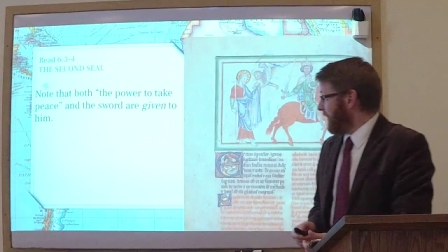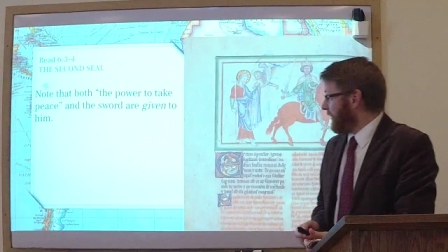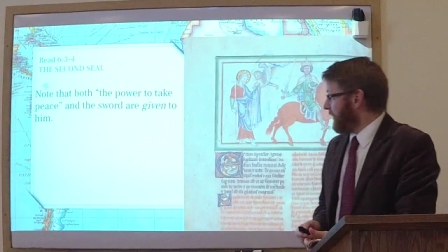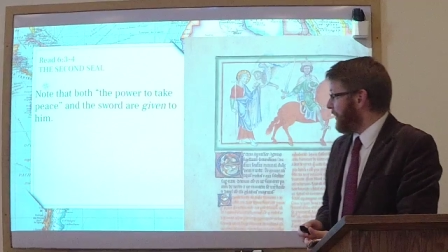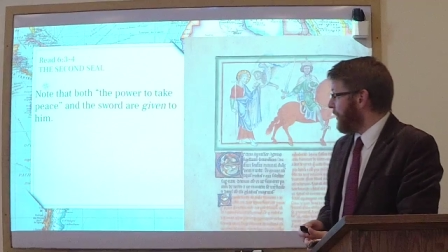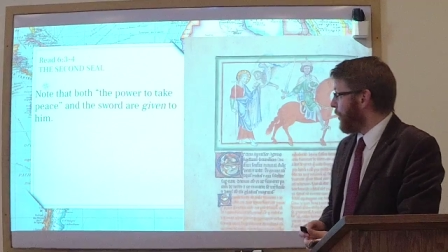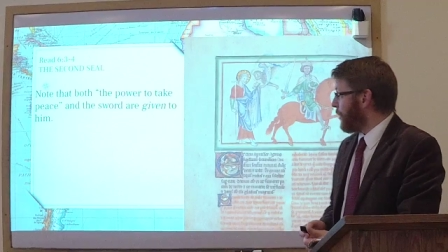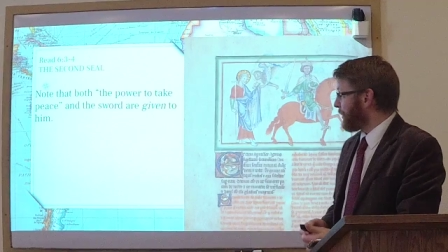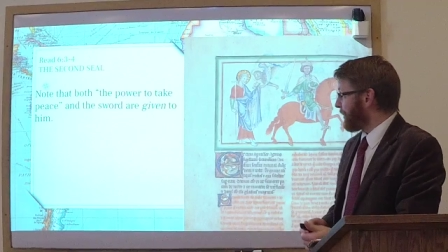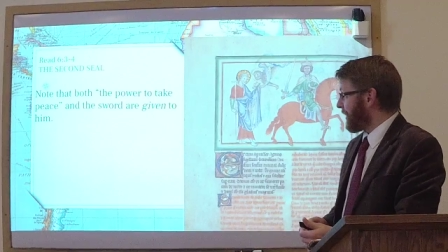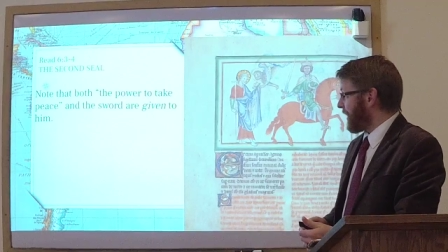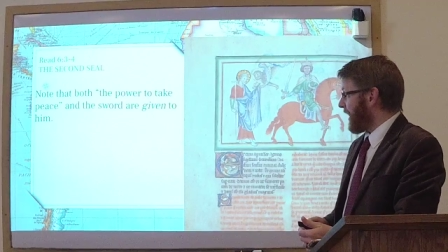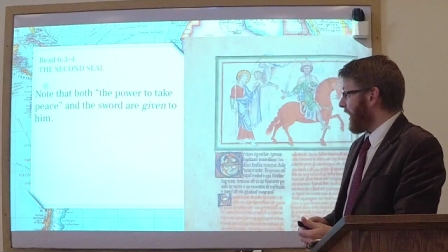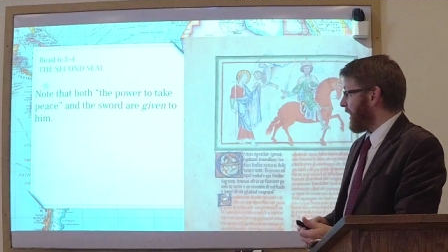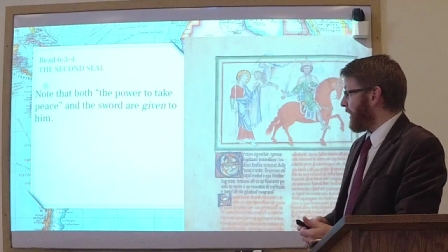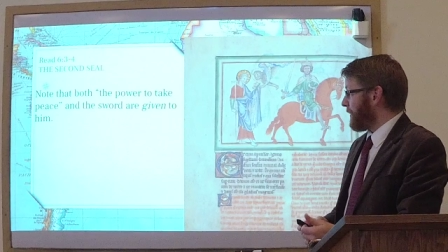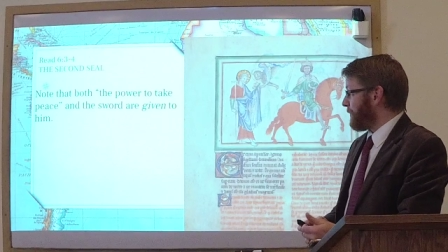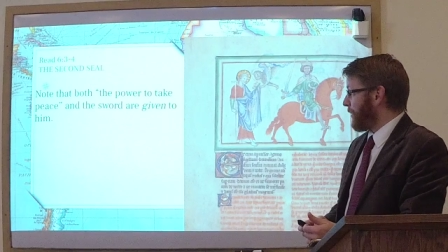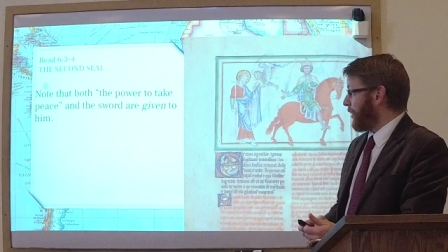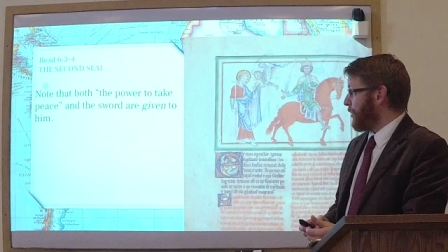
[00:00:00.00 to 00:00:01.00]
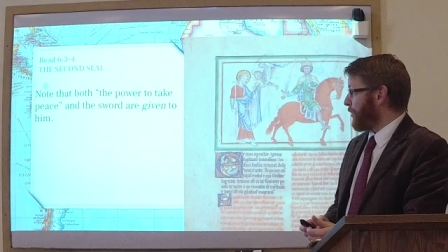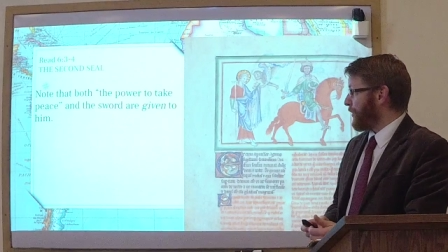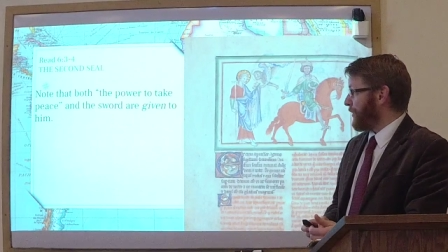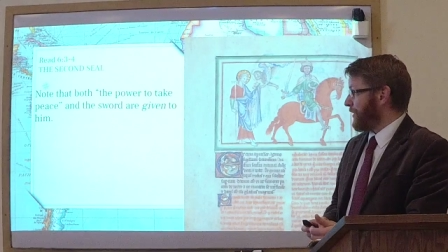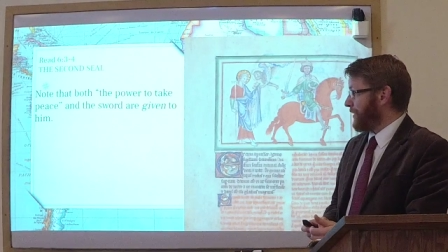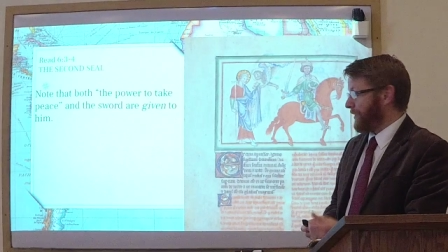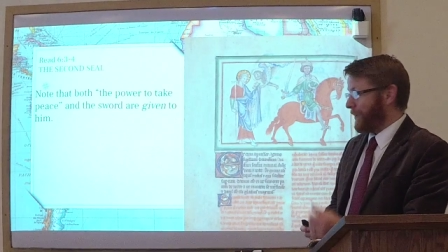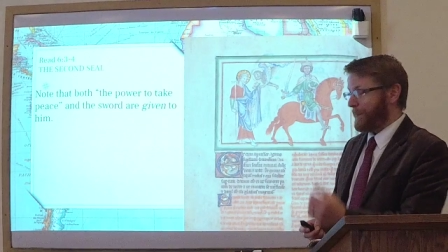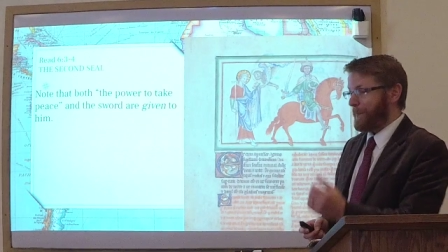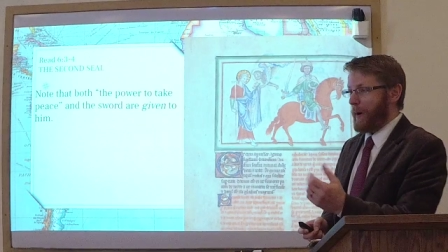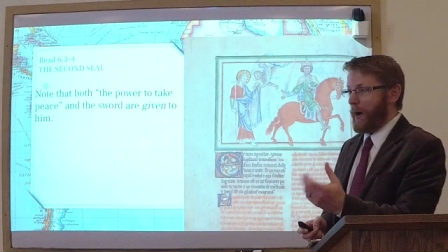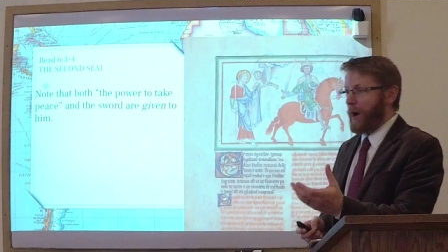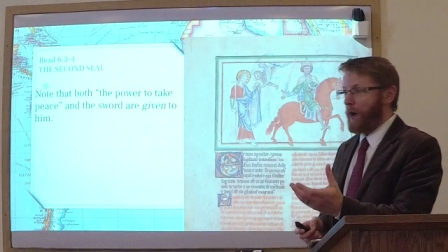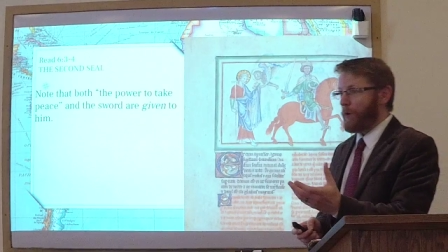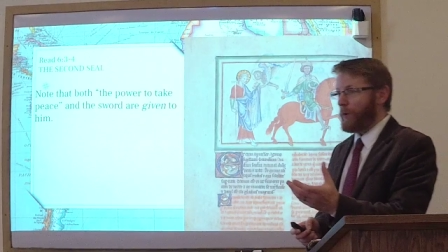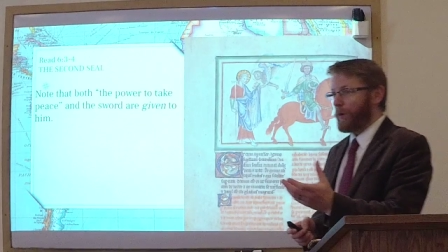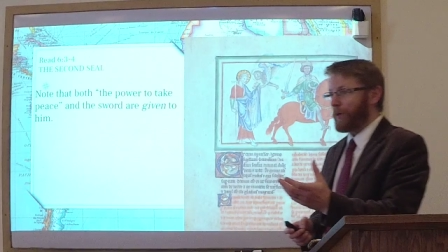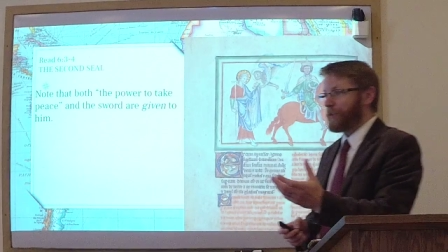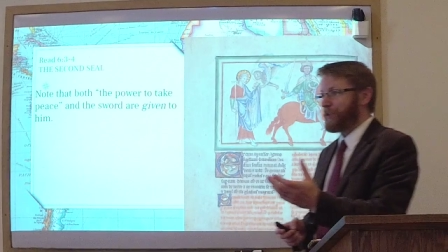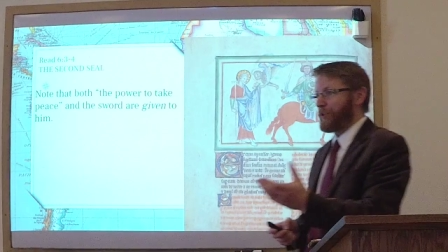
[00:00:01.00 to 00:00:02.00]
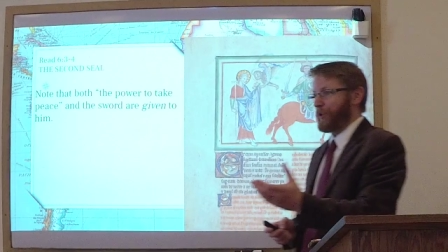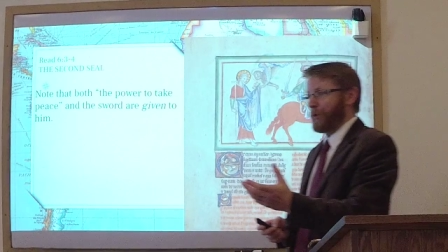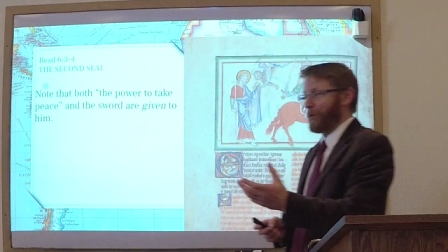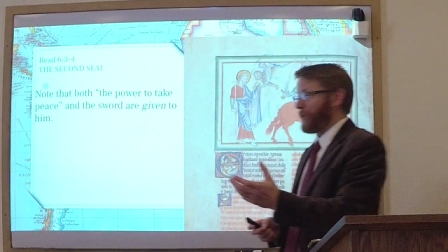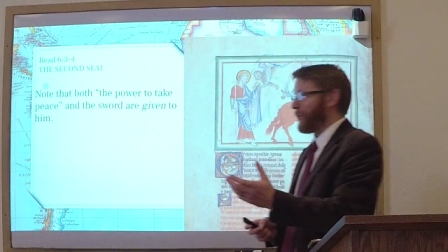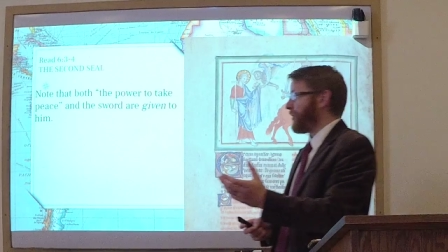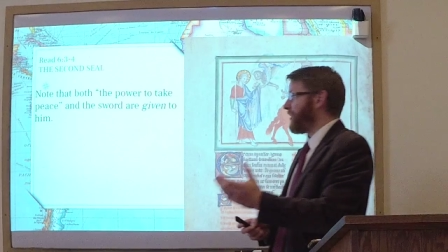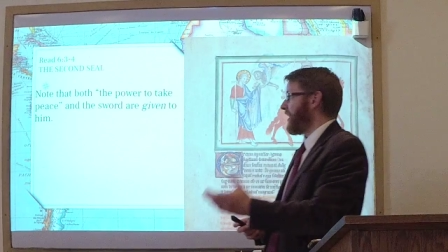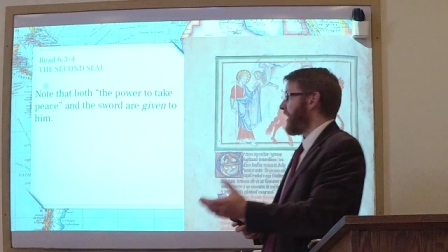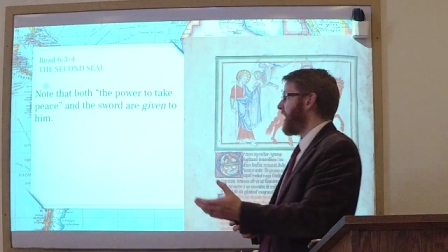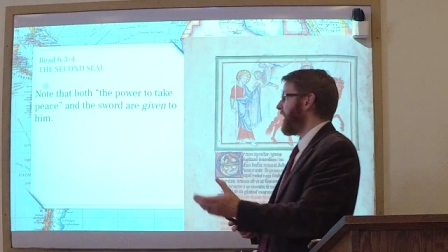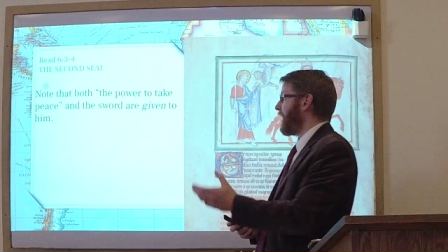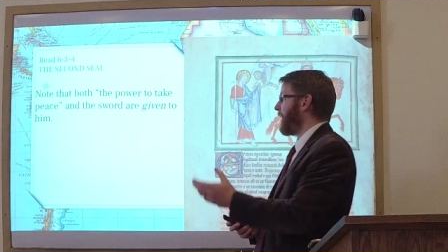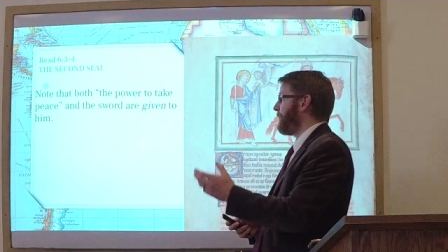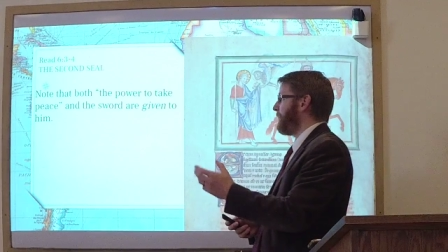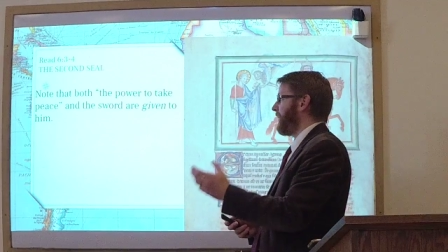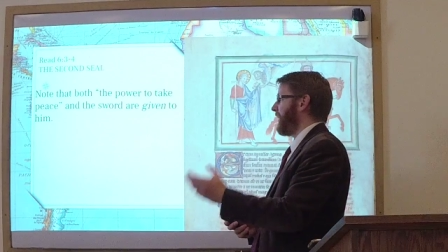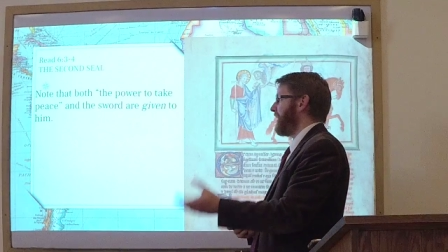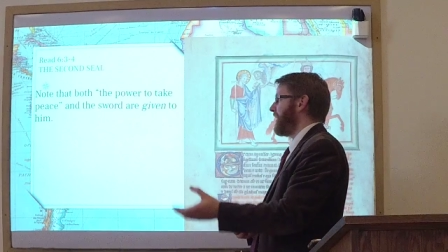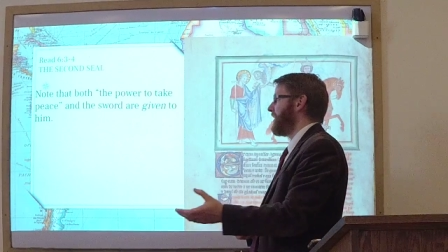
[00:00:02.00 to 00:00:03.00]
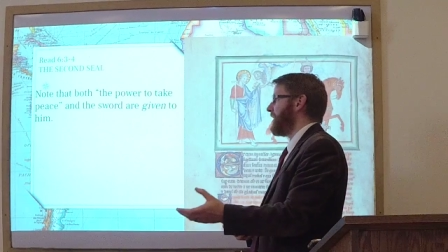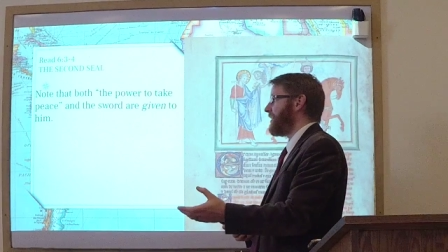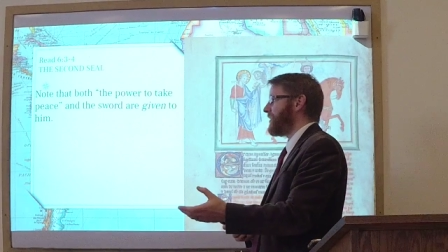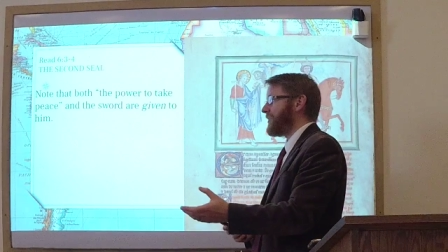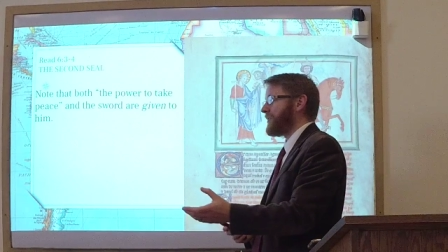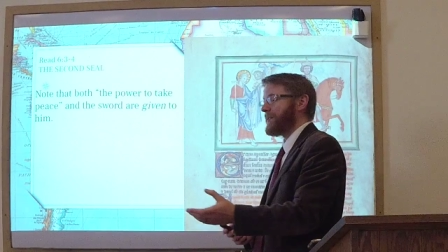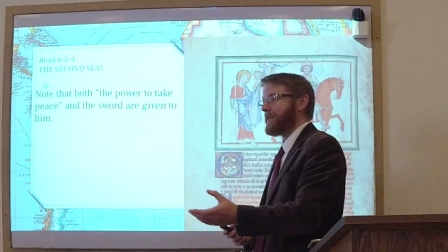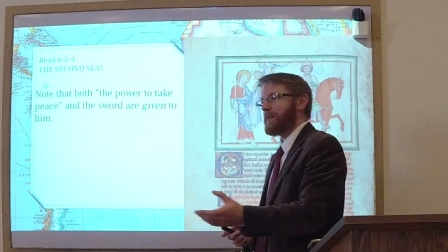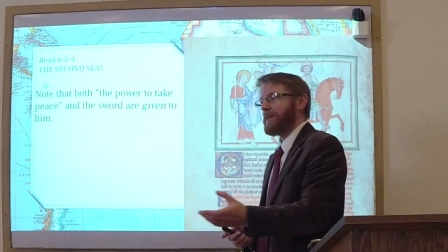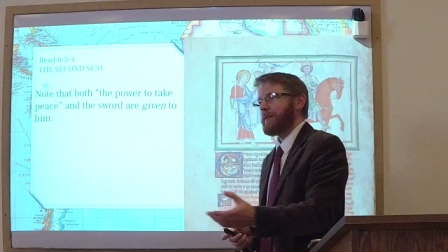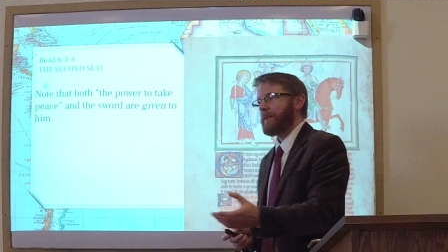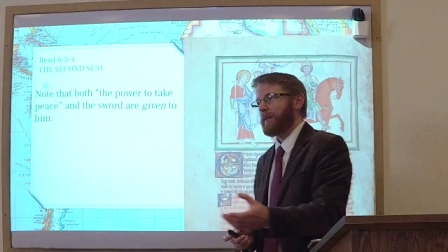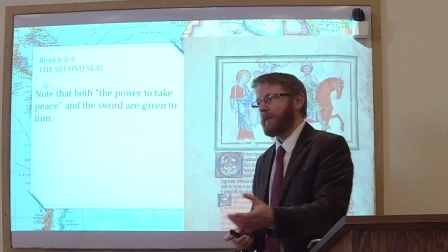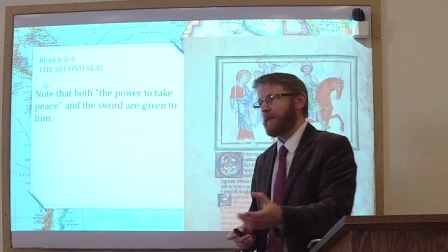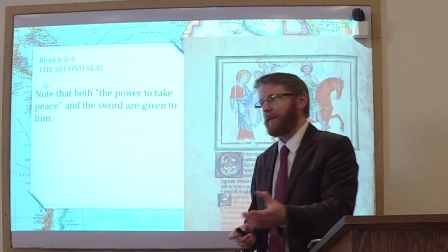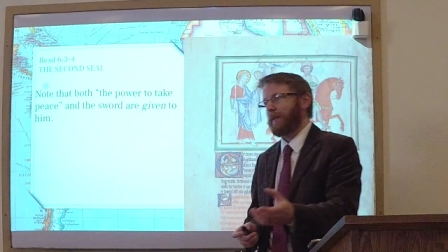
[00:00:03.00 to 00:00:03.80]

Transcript: Note that both the power to take peace